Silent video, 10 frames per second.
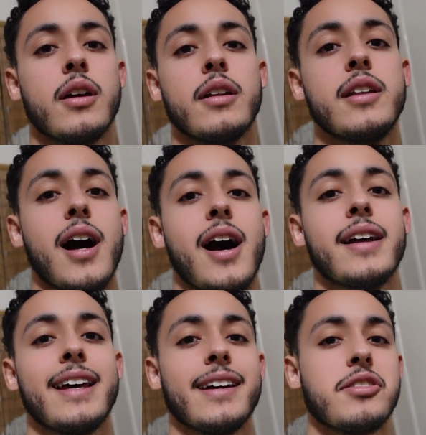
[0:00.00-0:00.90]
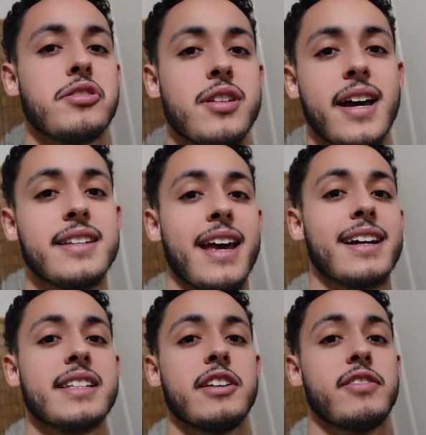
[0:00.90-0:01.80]
non-exercise
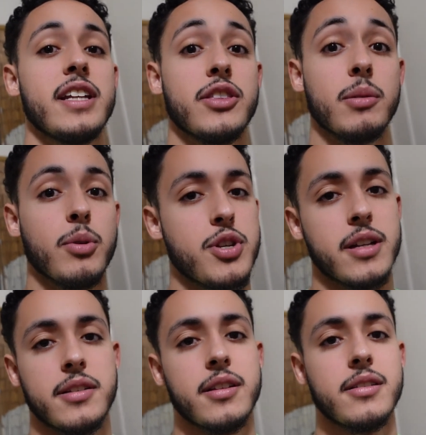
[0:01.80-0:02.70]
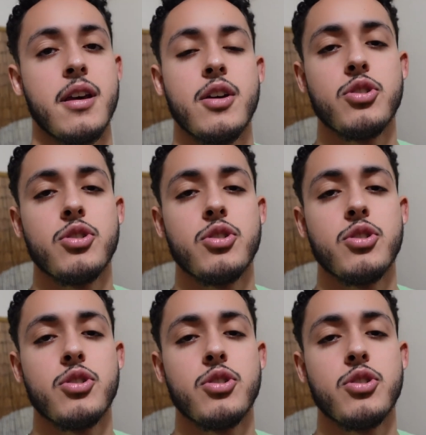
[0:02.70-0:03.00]
activity thermogenesis.